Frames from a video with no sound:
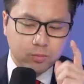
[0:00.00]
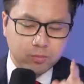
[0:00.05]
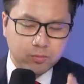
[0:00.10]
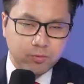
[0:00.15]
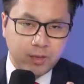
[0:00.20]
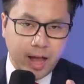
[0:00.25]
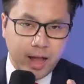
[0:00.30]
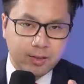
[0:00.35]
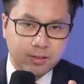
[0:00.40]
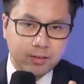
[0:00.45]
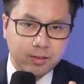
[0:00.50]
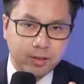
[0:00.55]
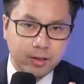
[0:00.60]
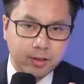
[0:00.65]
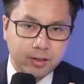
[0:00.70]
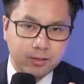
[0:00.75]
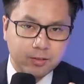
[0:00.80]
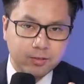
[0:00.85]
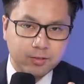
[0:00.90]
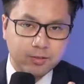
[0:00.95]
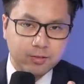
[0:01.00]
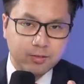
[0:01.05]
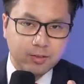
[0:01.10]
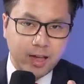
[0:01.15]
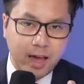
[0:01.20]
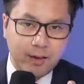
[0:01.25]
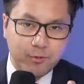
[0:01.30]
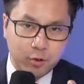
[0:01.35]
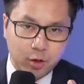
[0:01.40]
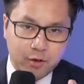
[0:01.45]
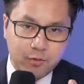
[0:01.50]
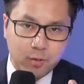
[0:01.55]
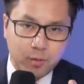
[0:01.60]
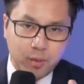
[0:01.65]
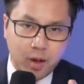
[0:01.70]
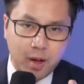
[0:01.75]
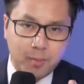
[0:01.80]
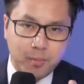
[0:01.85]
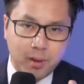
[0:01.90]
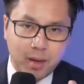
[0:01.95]
Lastly, have you ever
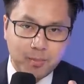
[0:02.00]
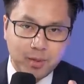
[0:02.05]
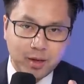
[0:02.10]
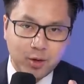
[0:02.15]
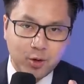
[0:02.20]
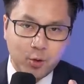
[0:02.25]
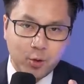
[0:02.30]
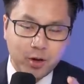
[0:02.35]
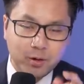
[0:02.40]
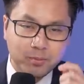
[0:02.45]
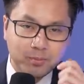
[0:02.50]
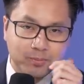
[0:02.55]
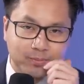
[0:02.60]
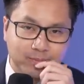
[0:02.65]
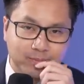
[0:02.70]
bought Pepe coin?